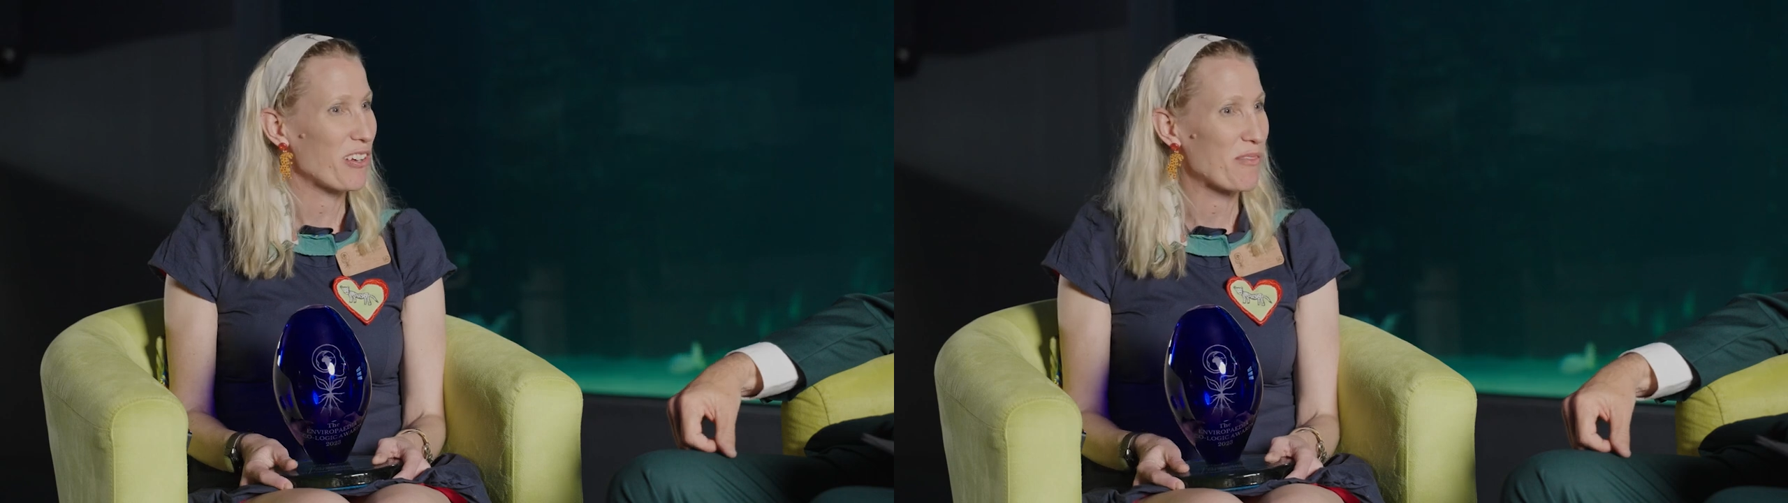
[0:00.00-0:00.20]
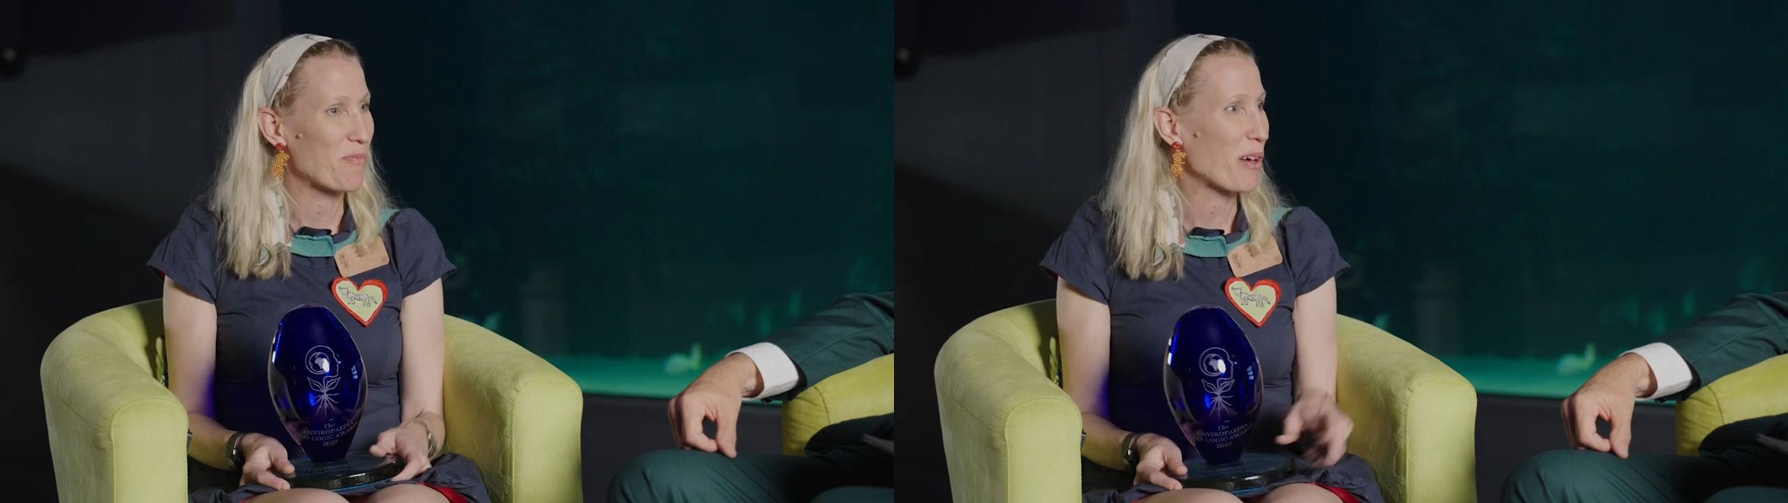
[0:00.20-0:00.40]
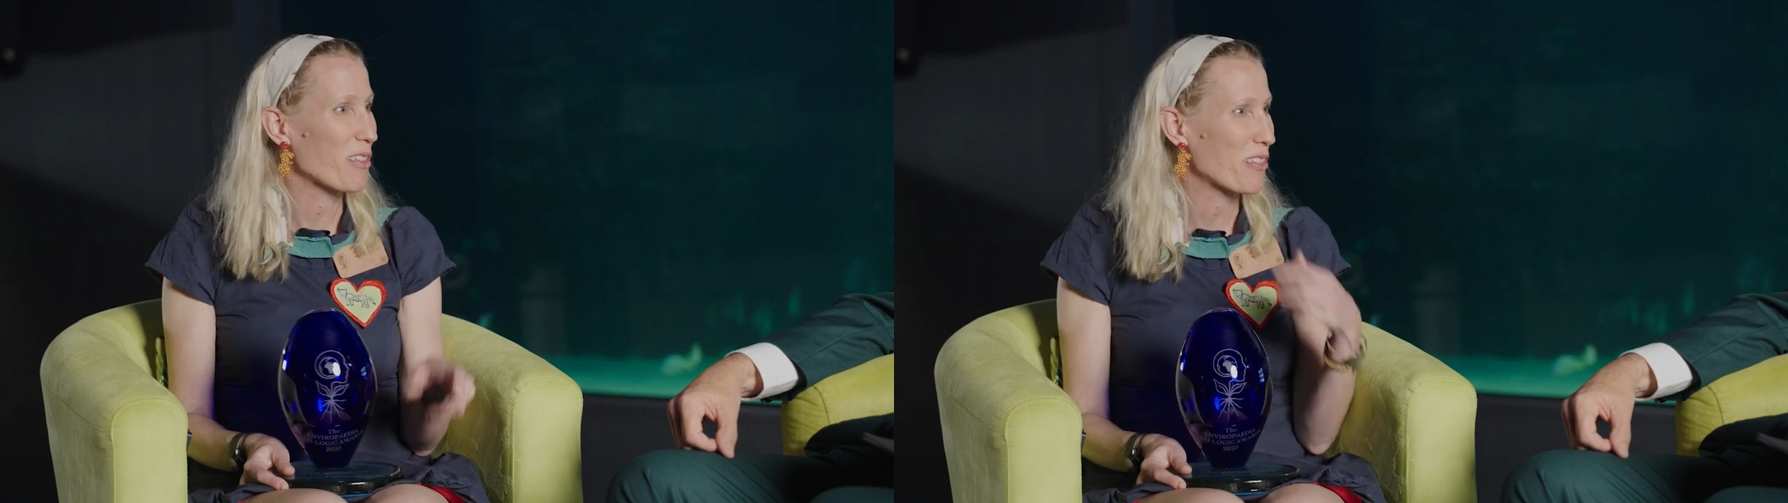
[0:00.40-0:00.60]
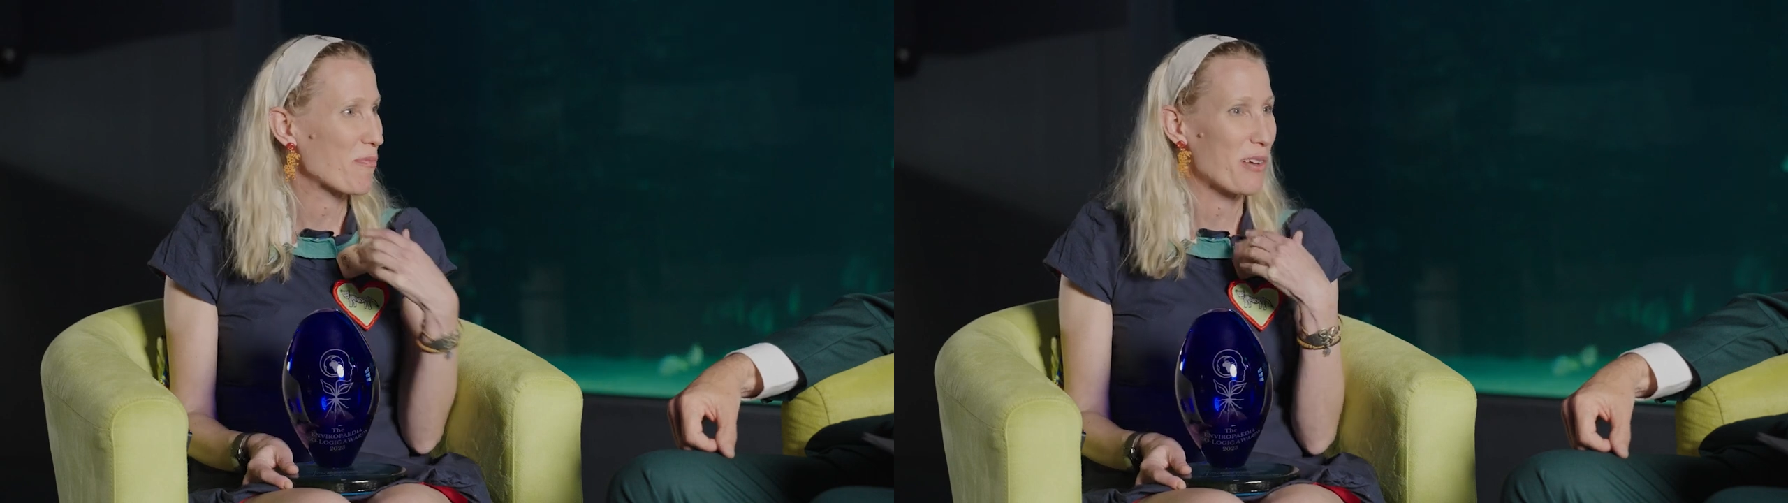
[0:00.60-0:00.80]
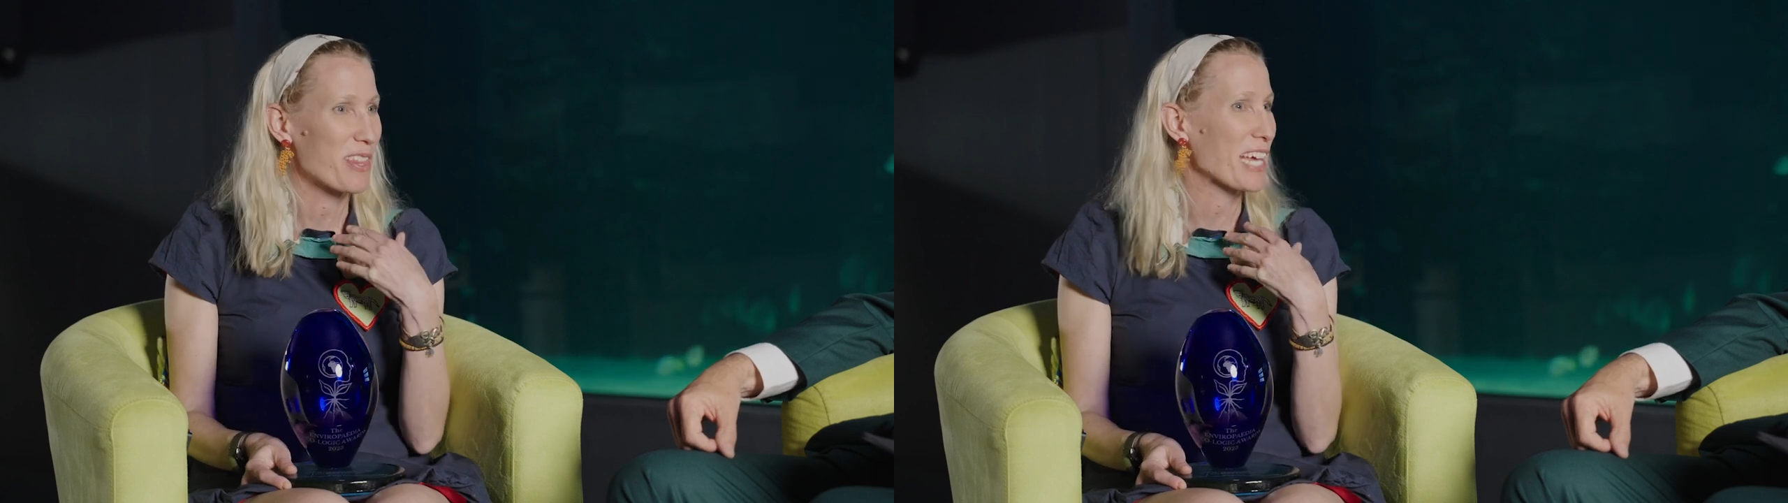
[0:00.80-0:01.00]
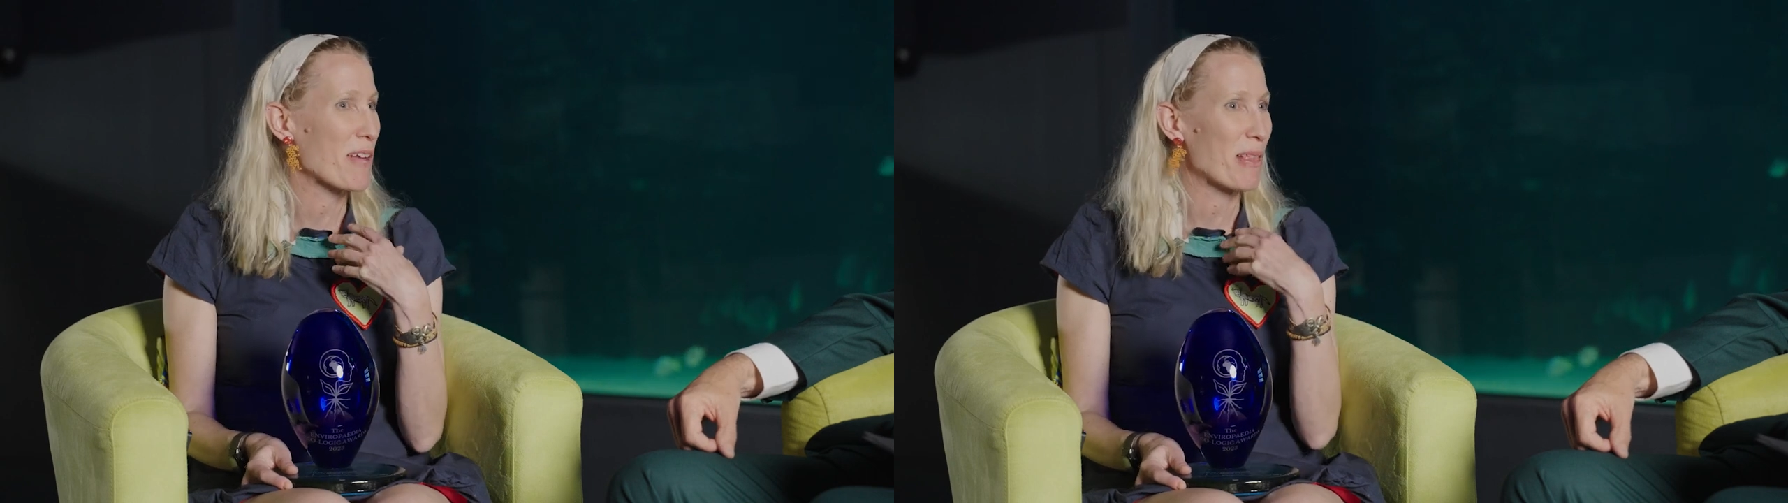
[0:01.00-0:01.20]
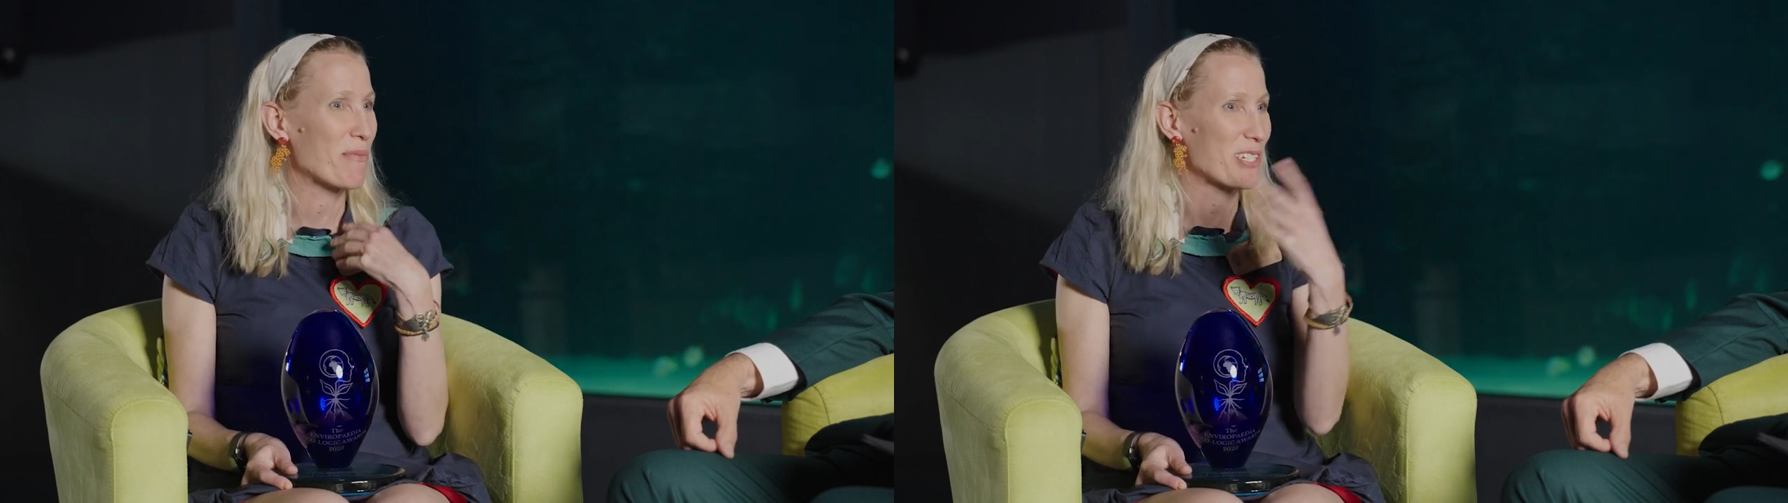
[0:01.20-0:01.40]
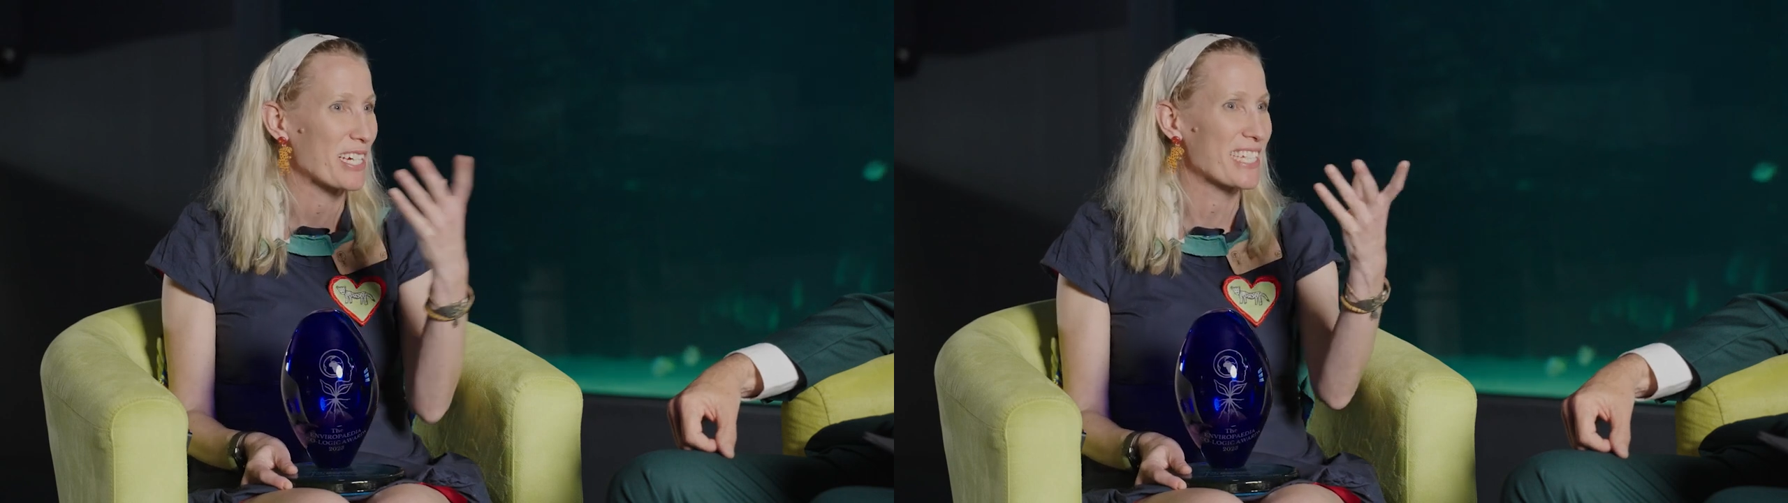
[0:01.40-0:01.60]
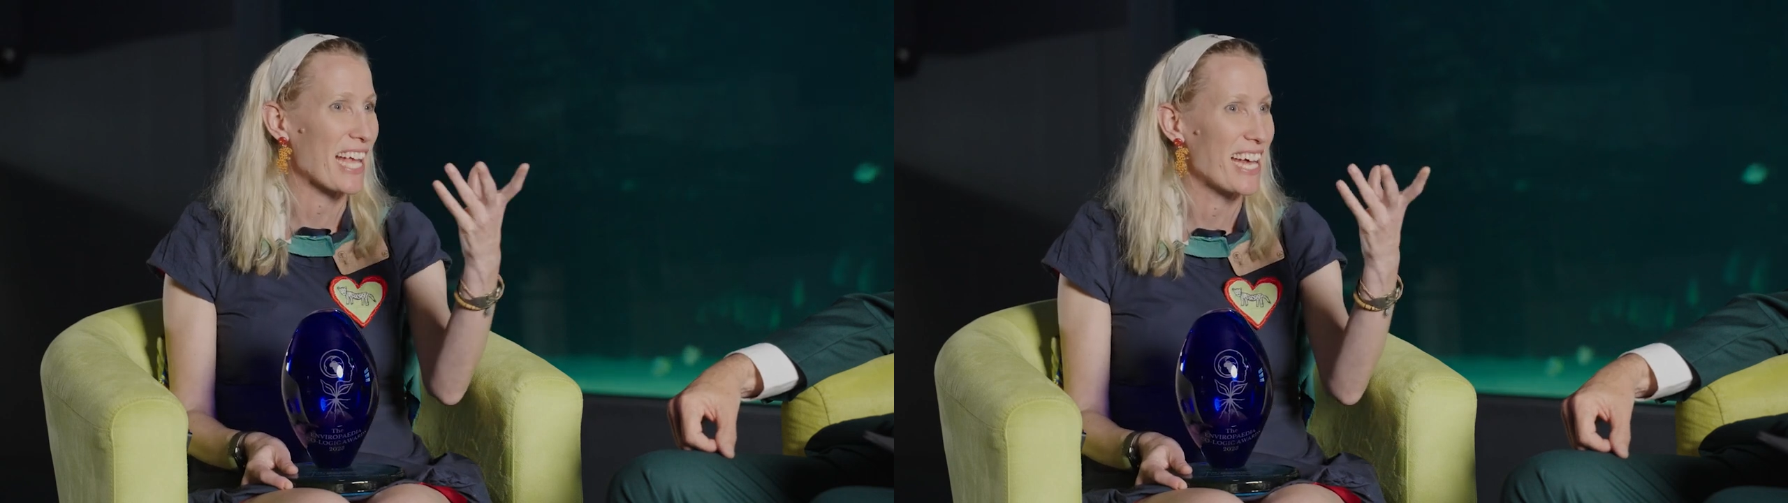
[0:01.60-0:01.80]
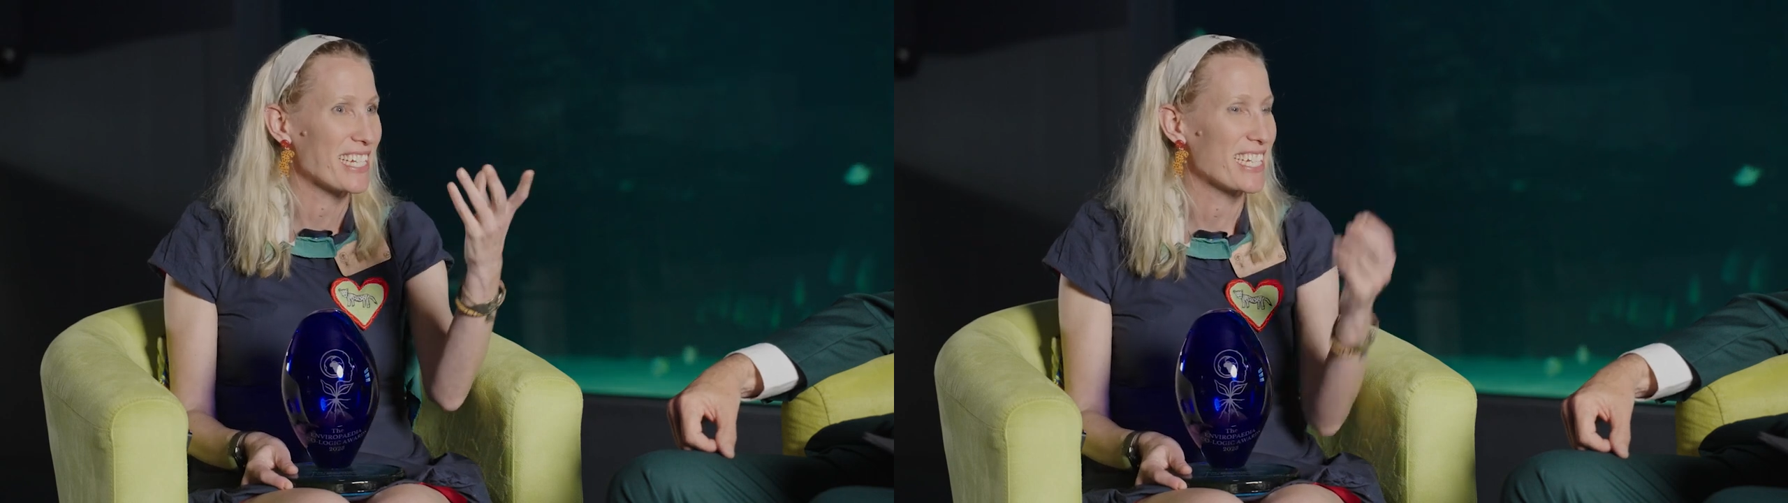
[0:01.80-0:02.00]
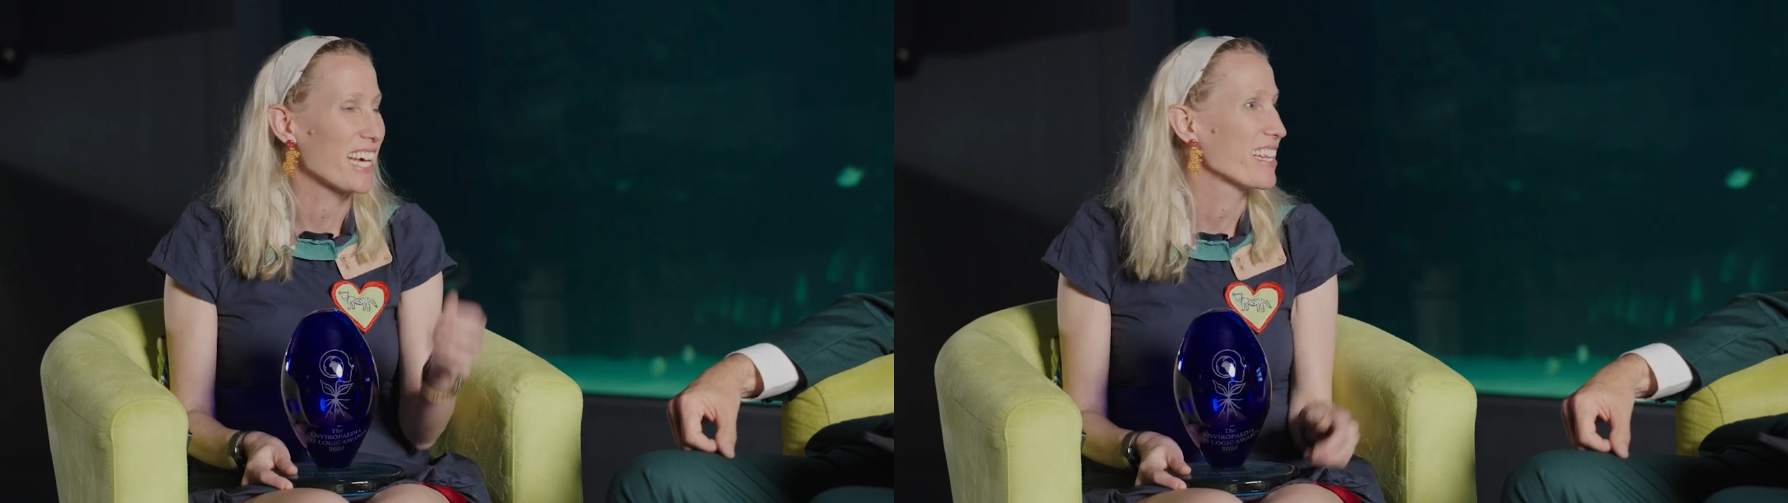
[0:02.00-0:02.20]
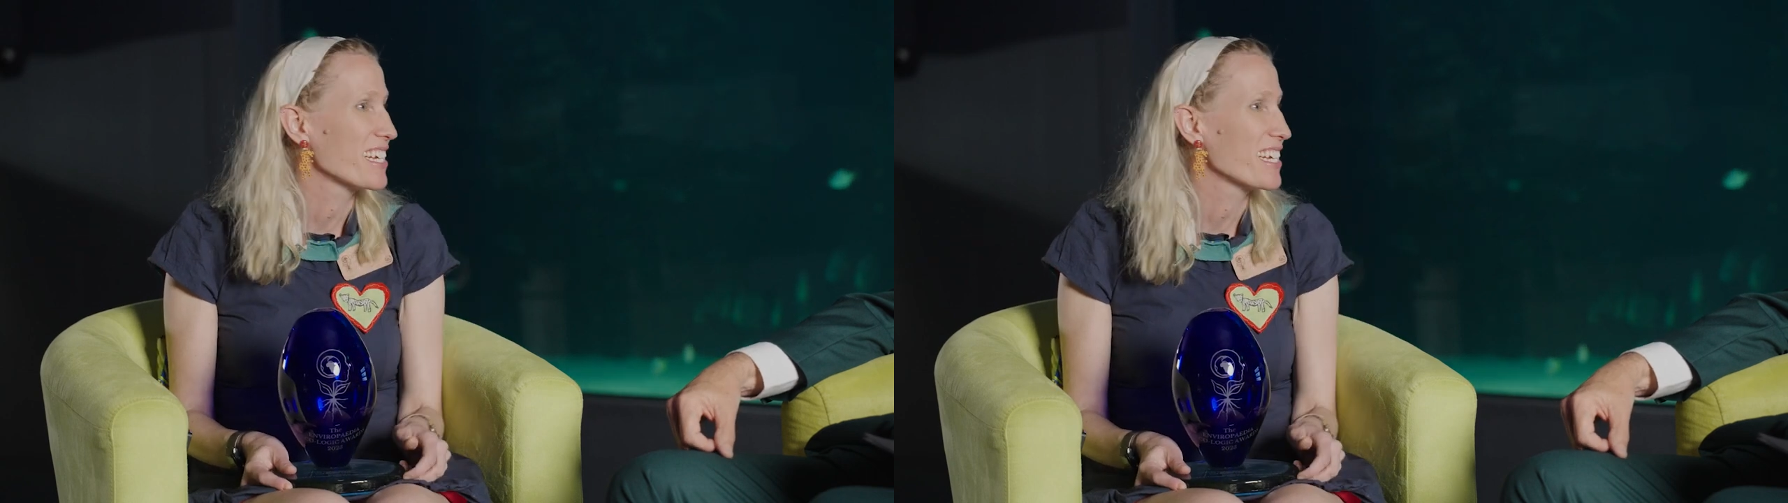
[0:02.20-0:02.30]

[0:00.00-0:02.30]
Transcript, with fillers: Well, both both the Cape Leopard Trust and uh,